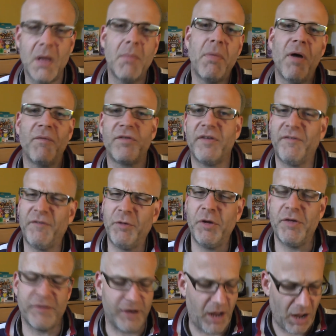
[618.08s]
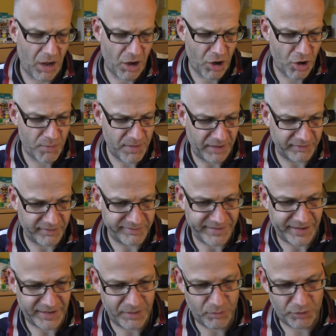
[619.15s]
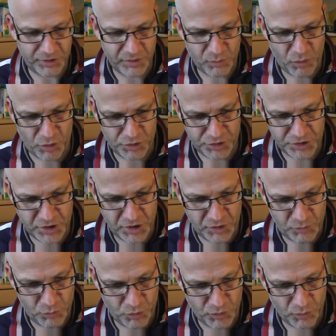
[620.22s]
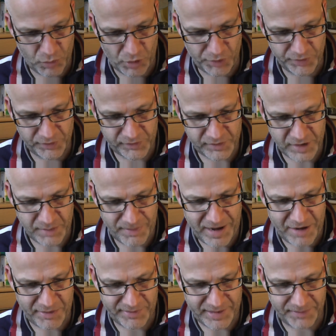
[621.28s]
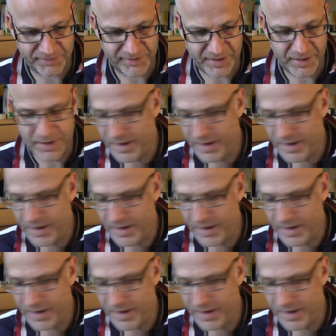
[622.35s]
But obviously if you're using it at home, that's exactly what you'd want. You would want a power adapter.